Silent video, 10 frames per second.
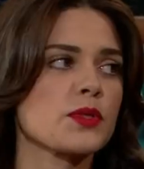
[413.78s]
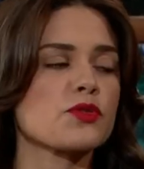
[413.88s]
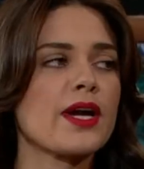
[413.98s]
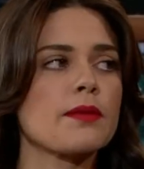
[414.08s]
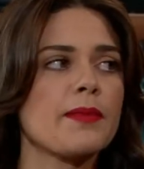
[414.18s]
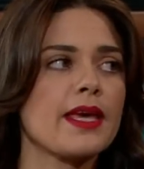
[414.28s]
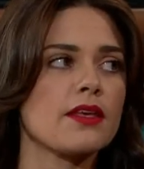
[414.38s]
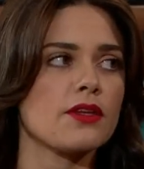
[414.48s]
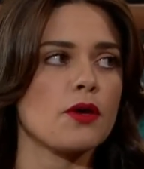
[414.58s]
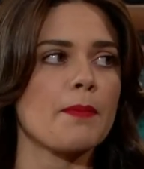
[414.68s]
We try to make
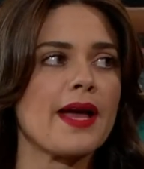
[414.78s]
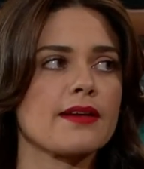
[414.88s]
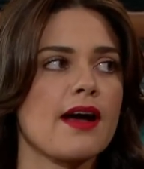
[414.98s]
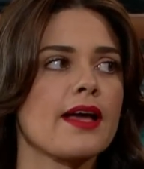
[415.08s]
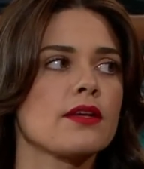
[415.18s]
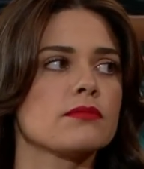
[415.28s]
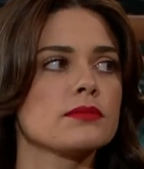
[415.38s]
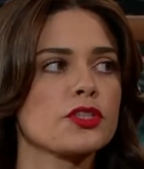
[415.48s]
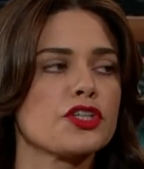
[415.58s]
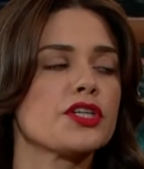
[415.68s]
you know mankind
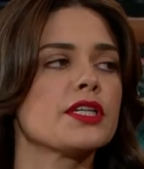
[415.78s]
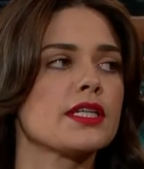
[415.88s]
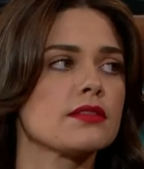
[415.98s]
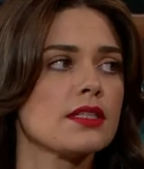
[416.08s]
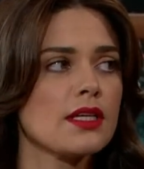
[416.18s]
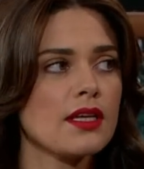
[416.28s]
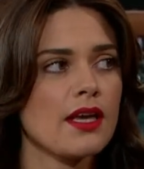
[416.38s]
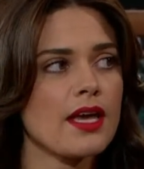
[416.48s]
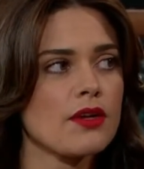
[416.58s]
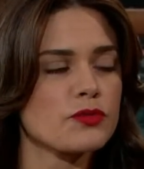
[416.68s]
good and
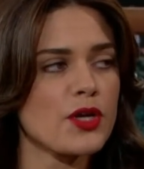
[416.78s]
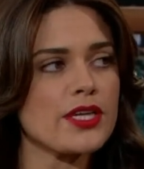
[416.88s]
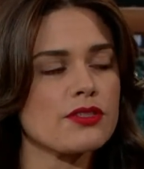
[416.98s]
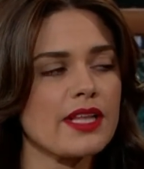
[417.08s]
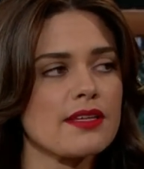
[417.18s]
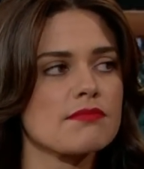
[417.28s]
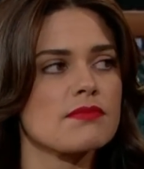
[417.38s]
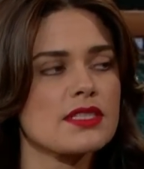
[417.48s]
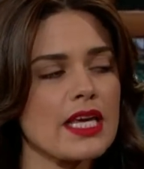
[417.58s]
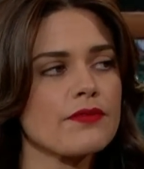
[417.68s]
and try to like
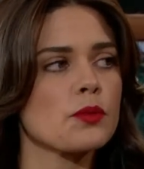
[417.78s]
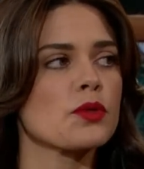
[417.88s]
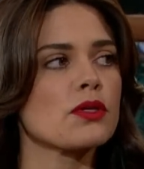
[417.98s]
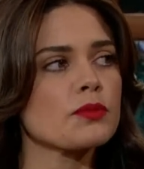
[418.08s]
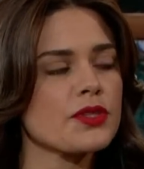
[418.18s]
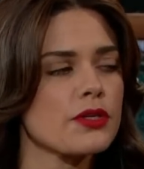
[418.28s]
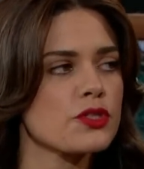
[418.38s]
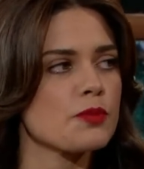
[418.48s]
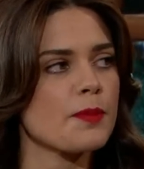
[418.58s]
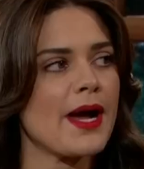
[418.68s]
save the world with our
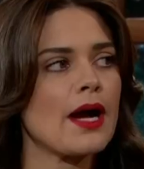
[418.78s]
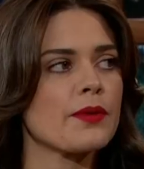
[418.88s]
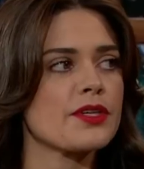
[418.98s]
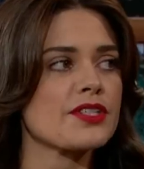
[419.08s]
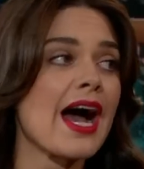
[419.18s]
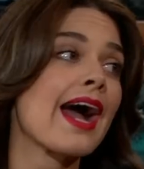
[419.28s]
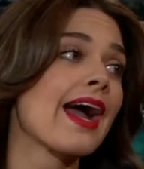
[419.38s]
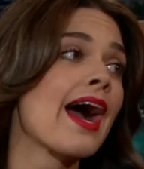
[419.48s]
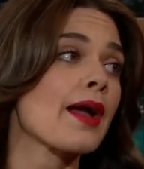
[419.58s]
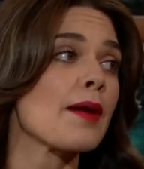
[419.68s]
superpowers. Oh, I,
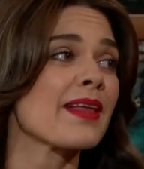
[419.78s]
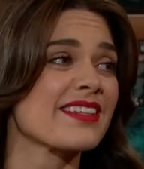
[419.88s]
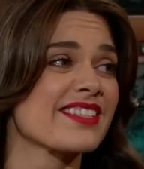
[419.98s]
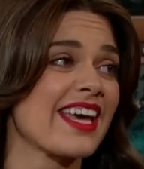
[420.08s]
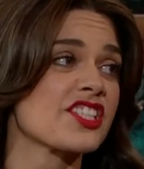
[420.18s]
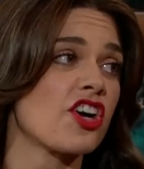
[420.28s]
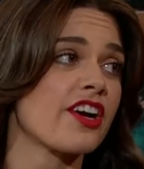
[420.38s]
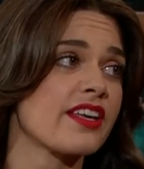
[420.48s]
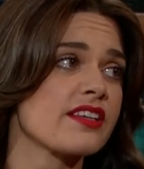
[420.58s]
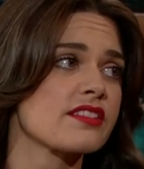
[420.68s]
do I, have I'm a like superpower? a sketch
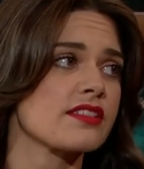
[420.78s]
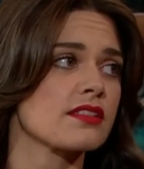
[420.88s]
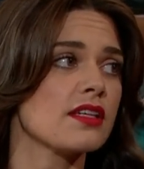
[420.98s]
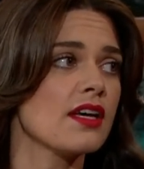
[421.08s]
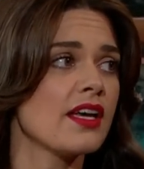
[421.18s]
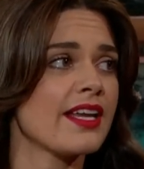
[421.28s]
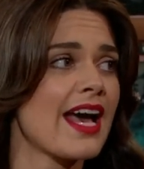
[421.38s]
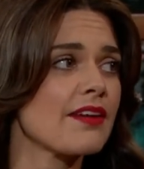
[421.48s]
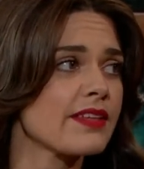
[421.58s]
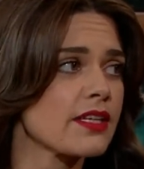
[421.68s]
artist and and
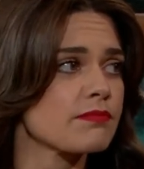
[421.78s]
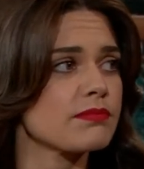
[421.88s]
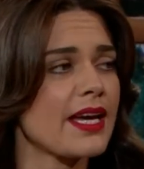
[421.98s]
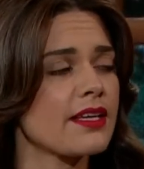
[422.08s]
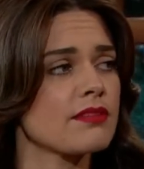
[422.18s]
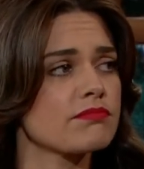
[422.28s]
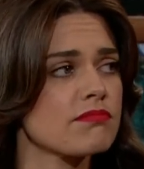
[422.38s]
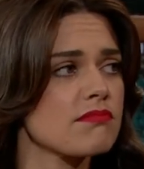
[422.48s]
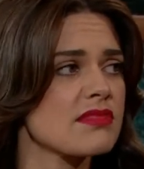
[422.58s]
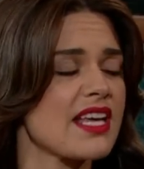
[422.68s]
have like I can
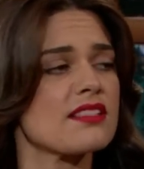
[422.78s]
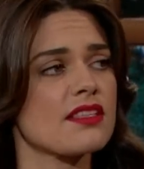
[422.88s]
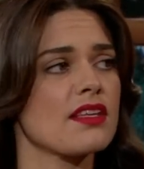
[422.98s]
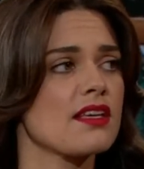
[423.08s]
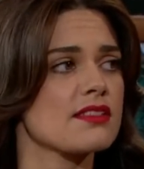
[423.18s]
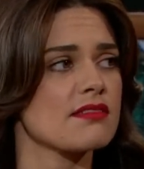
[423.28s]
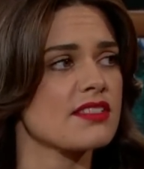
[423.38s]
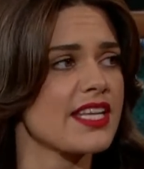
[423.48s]
sense things and